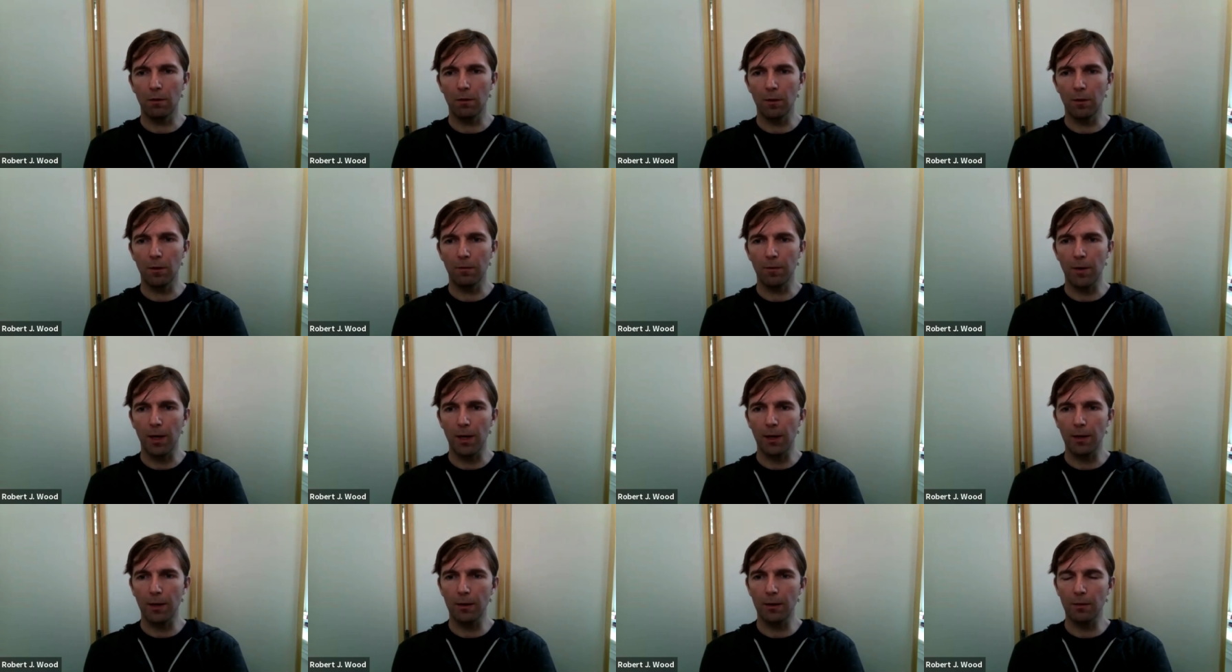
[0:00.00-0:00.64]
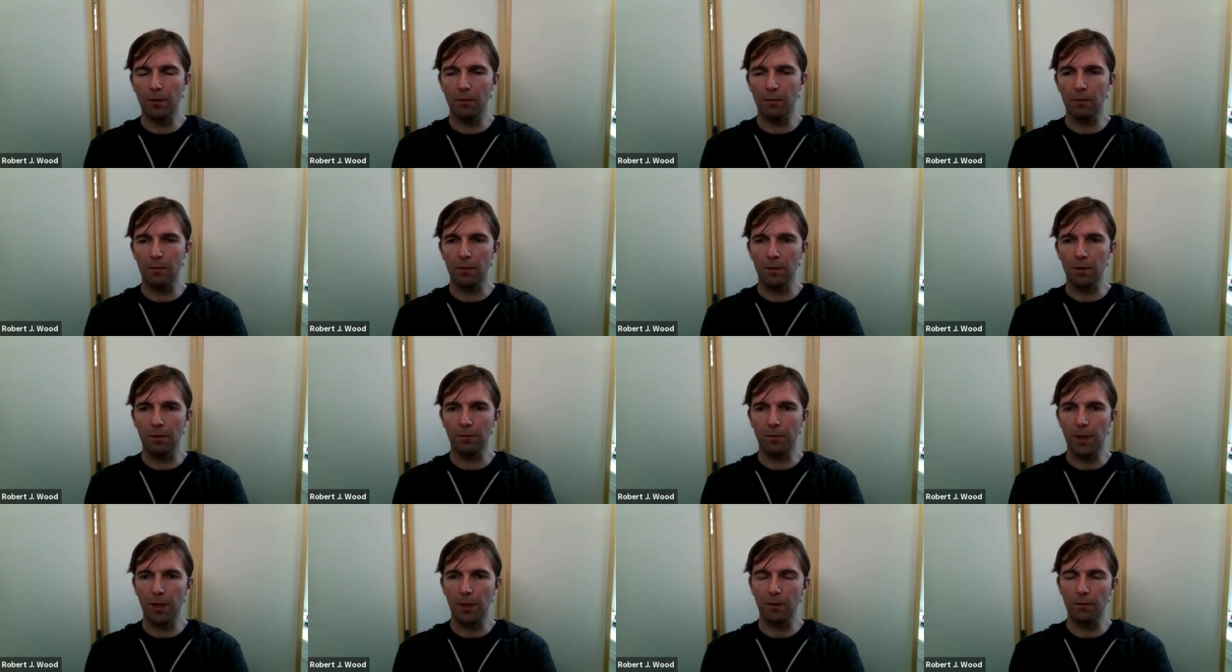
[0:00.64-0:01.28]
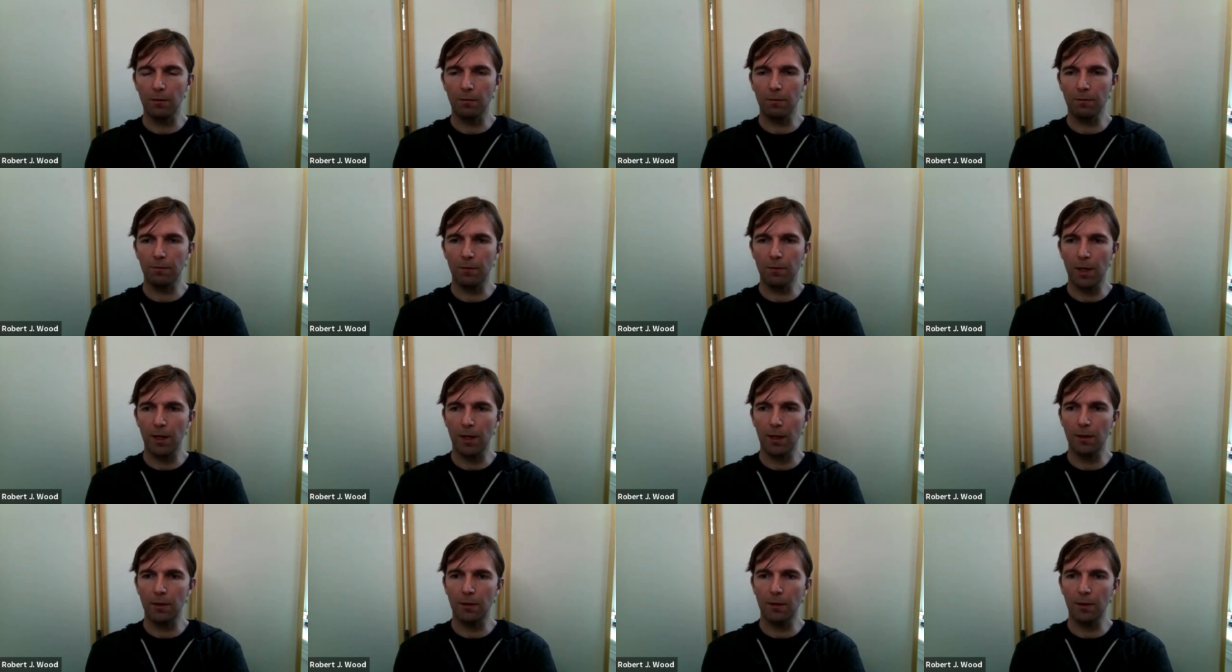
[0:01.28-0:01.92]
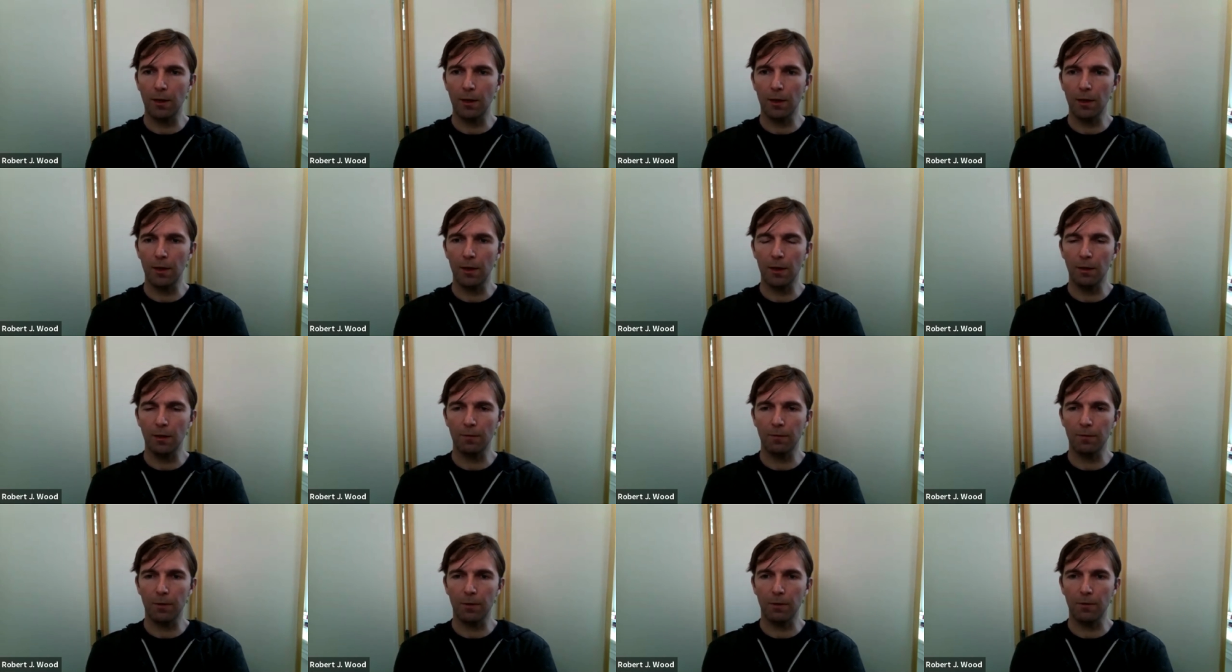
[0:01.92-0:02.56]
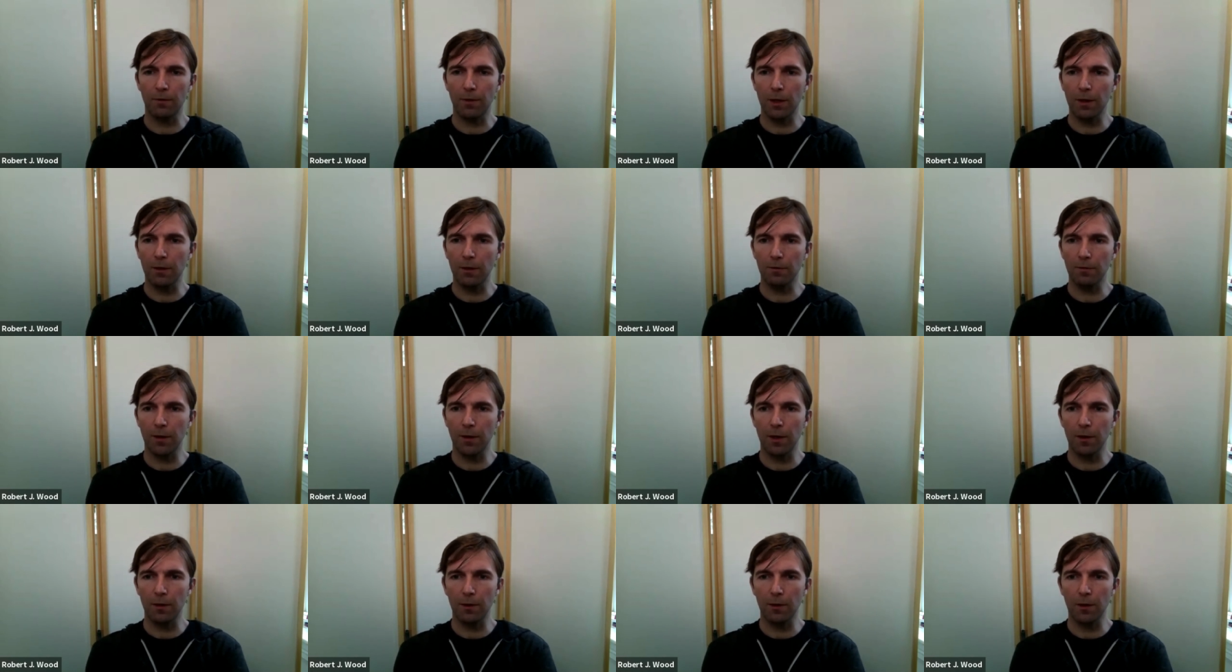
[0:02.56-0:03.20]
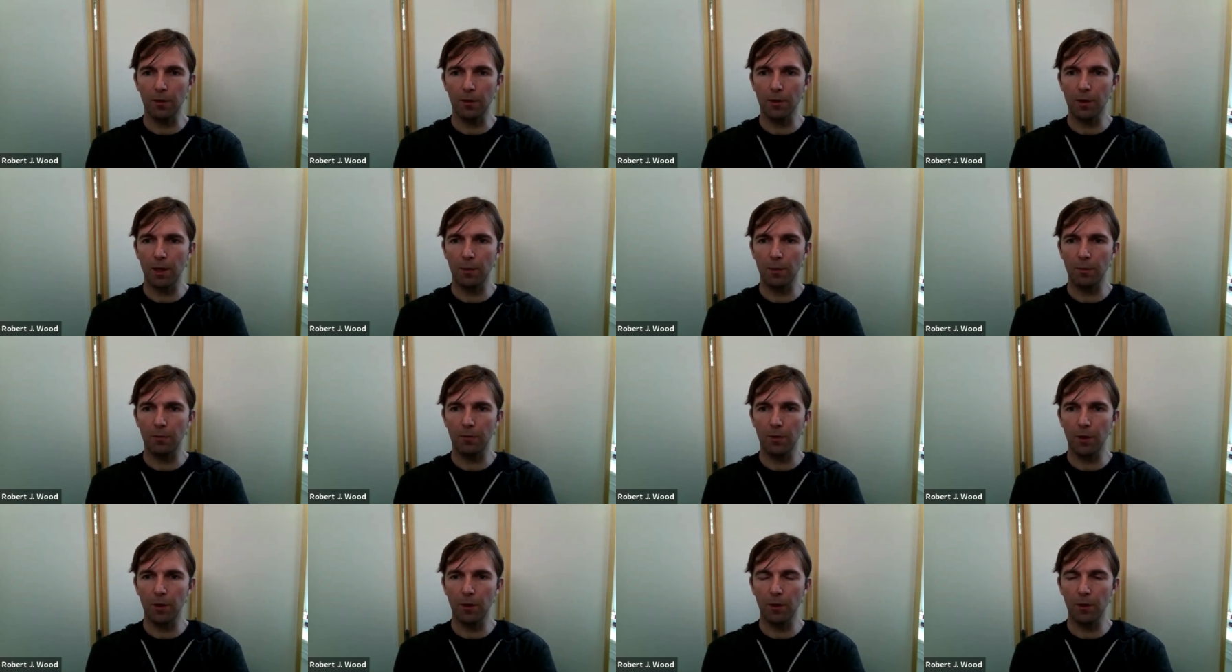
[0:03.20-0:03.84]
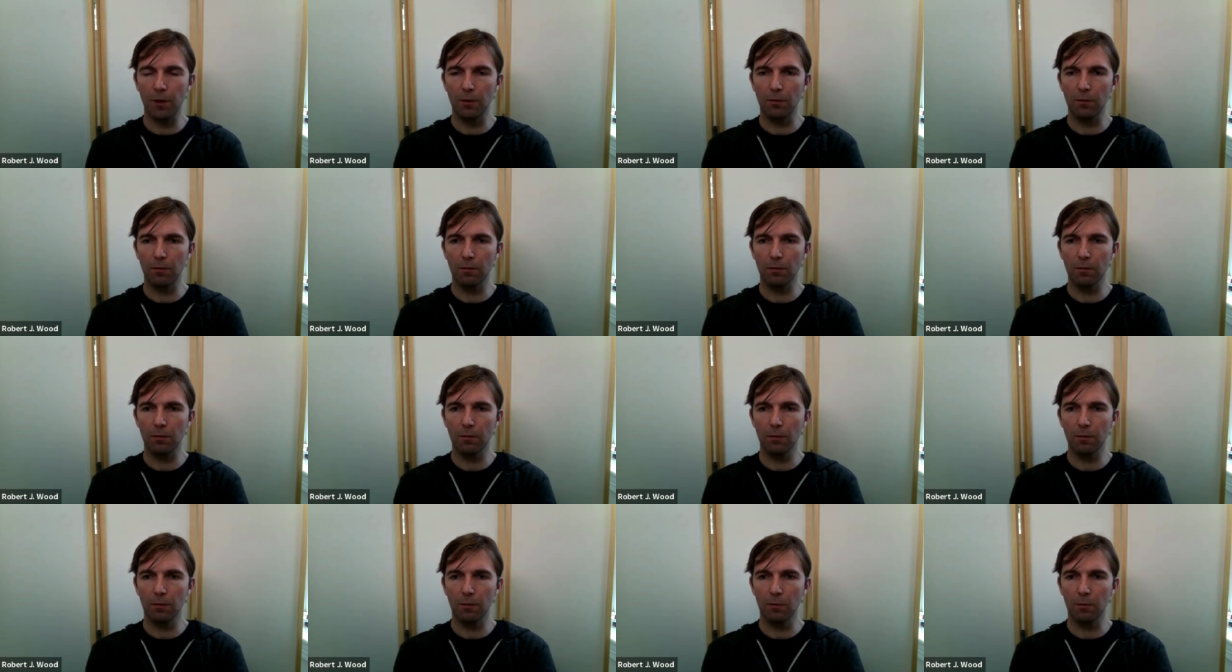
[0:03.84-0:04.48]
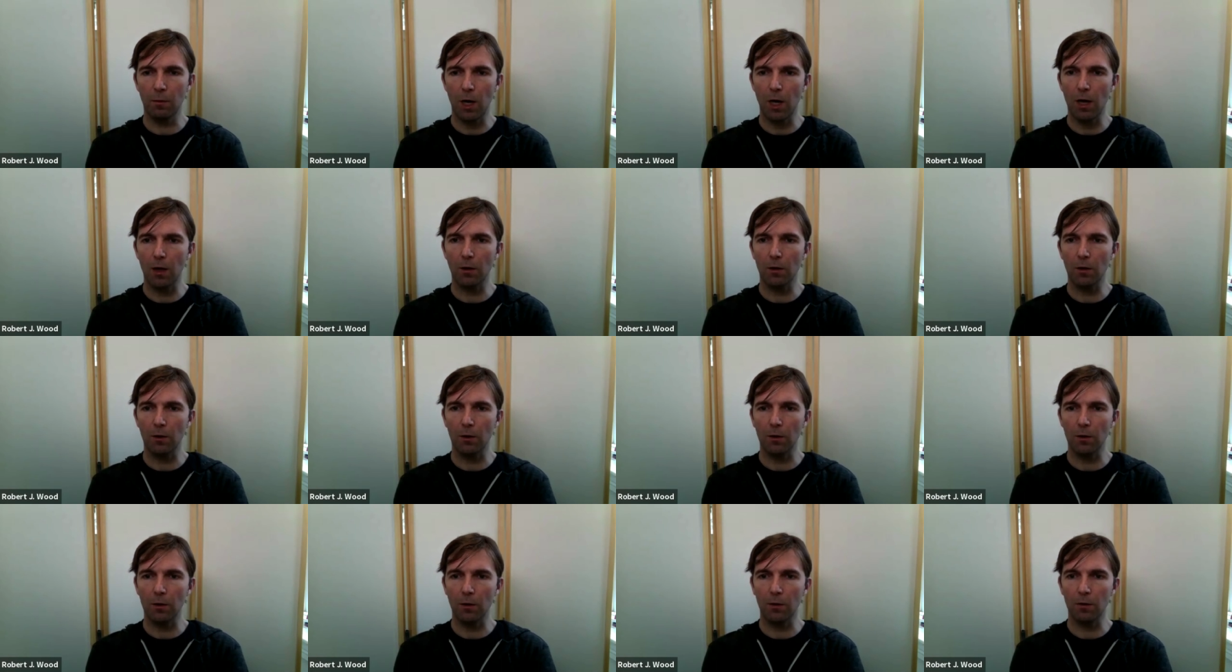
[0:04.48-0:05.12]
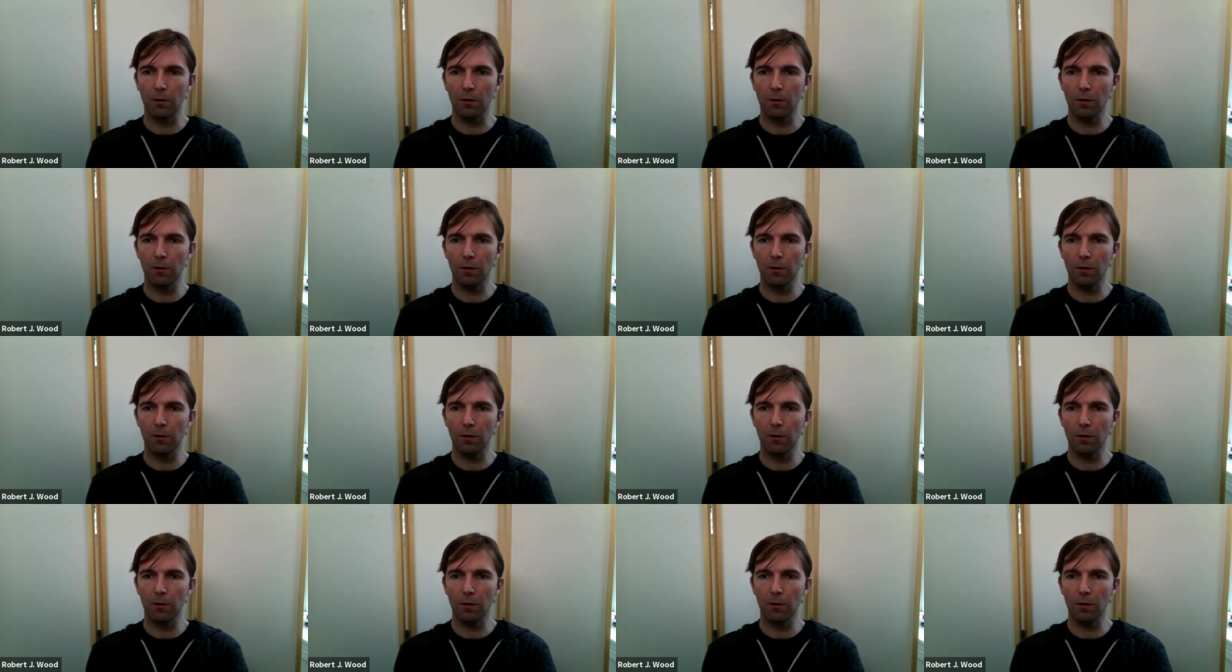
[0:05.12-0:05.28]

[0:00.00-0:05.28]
if i can if i can find a if, if i can find a linear time invariant model